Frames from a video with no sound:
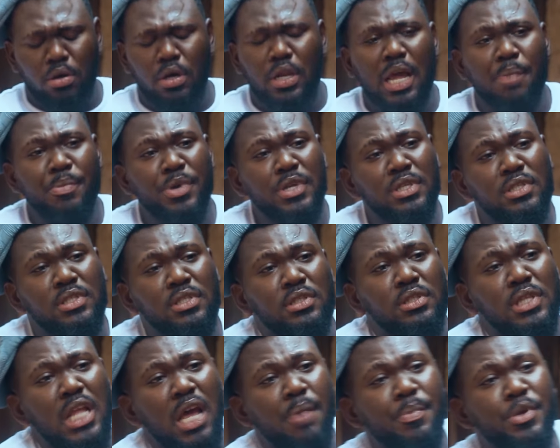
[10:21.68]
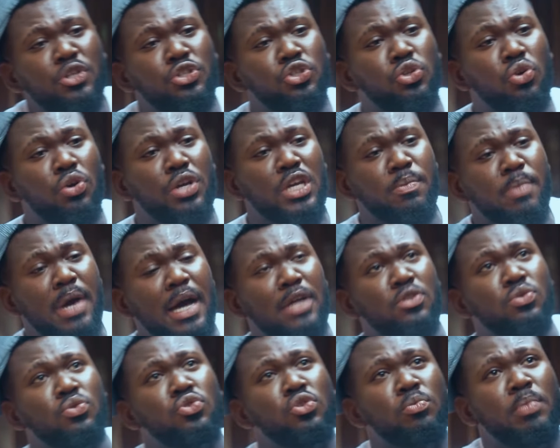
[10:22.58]
Let me show him
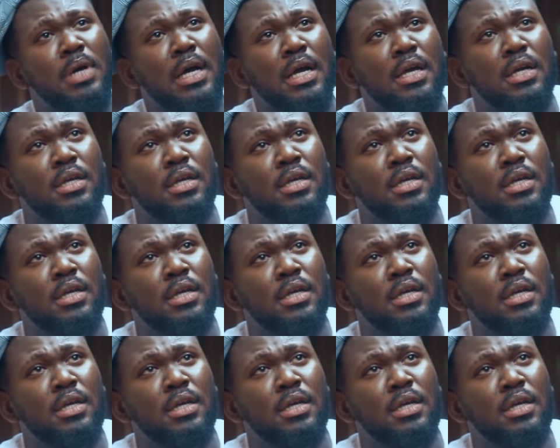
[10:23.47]
how to Suba.